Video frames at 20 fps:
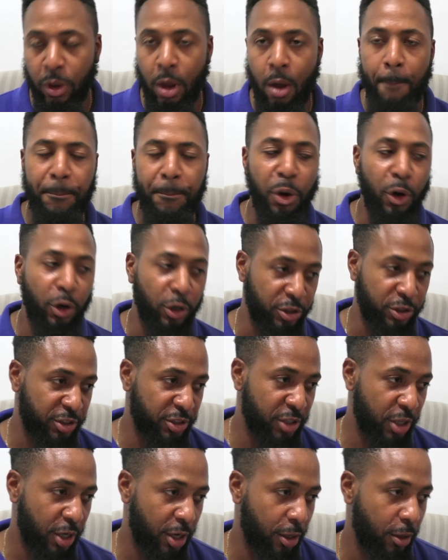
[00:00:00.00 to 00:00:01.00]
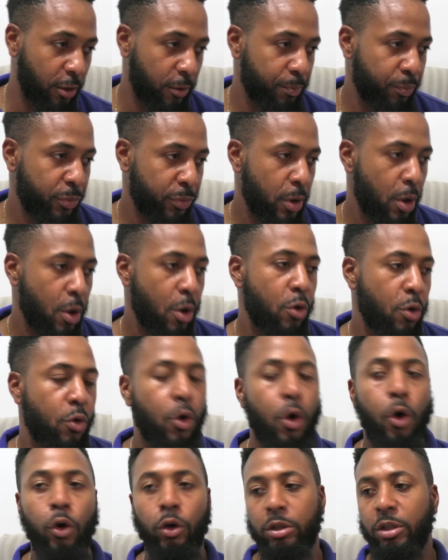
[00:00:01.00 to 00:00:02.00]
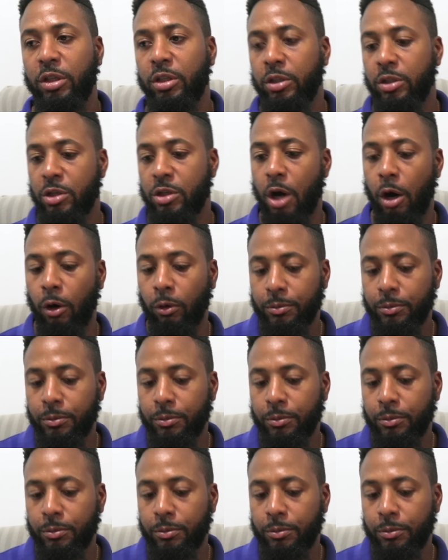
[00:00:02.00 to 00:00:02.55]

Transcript: personal growth. Now,